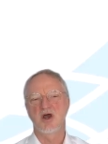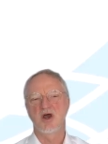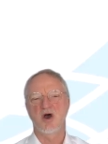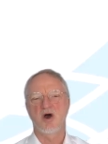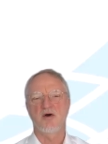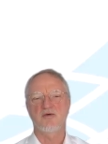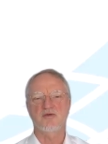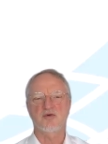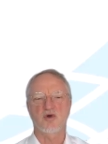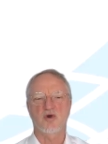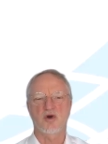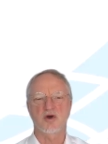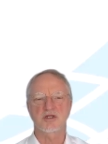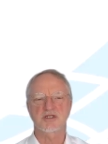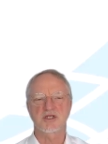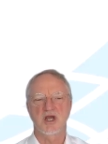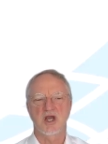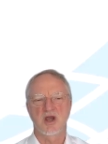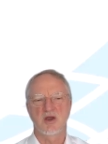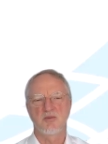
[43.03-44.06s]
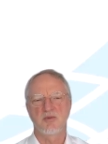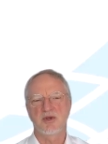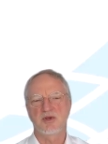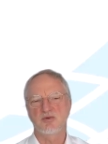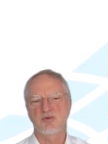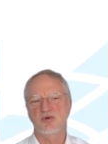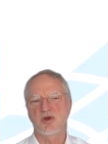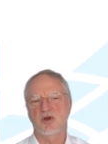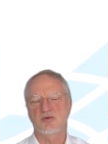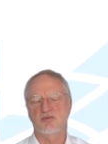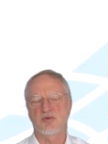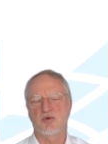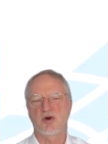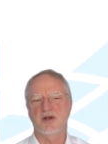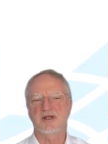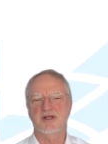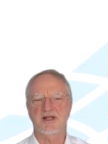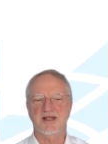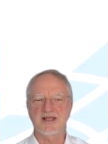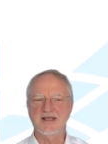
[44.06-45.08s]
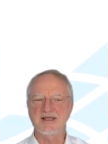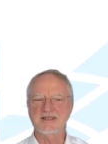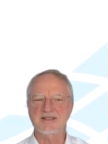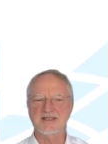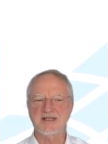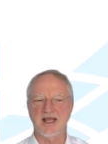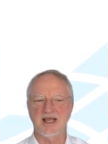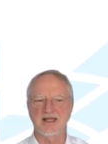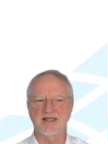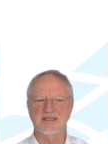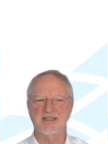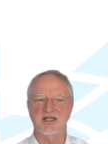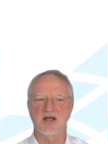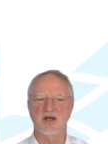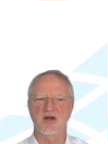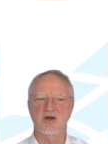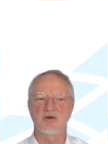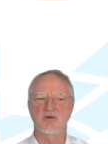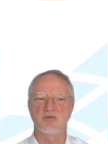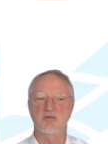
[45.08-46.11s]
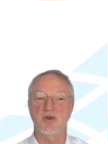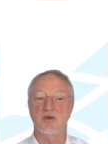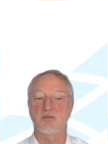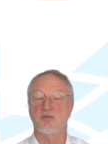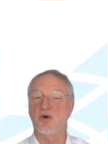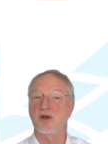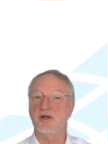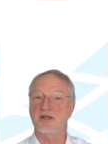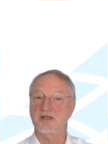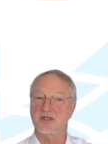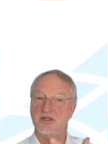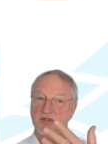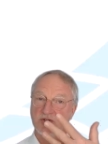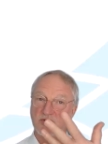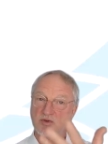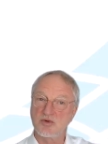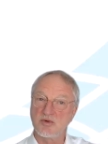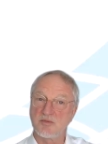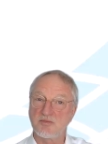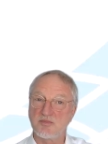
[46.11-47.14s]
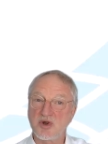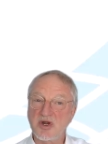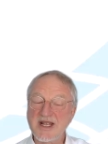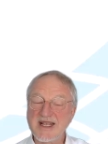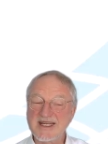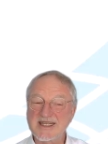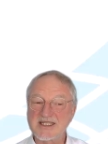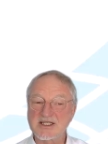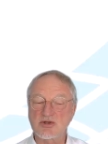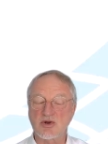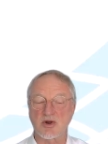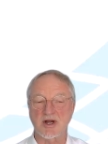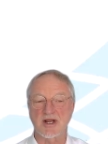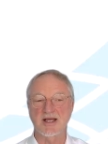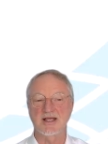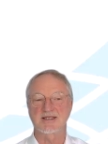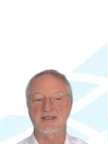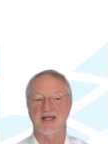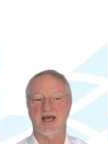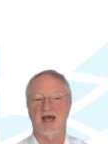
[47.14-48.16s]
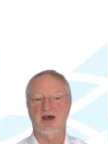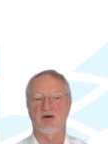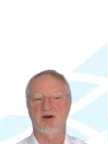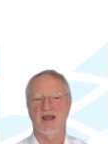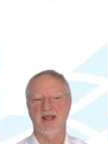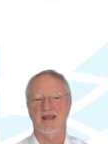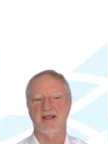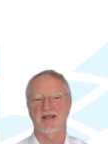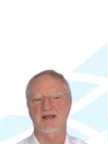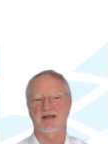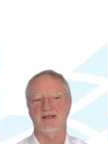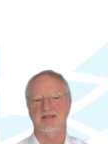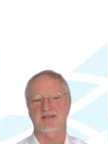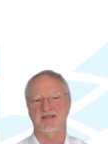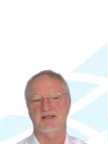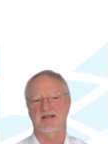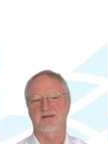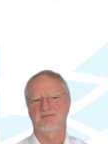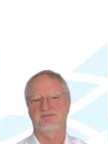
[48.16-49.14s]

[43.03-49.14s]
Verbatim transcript: Of course we do not want this and so we want to pre-stress our hangers.